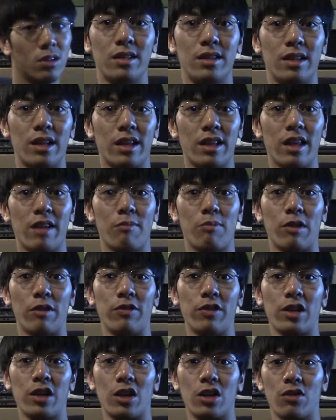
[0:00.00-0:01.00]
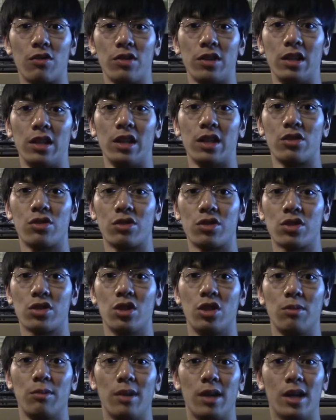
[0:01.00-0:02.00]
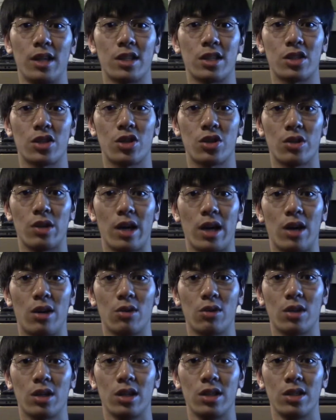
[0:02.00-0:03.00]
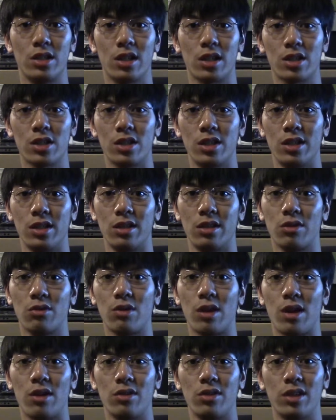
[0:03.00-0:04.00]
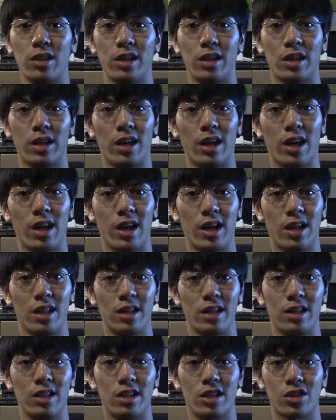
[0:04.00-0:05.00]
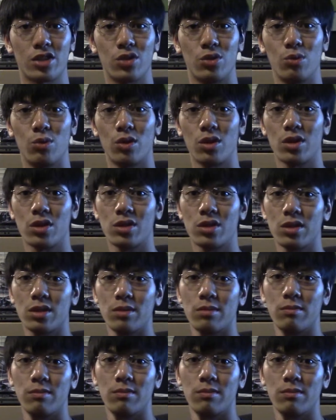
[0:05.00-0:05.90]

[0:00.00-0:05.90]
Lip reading: Now that I briefly gone over the electroscope, I shall show you how conduction, grounding, and induction works.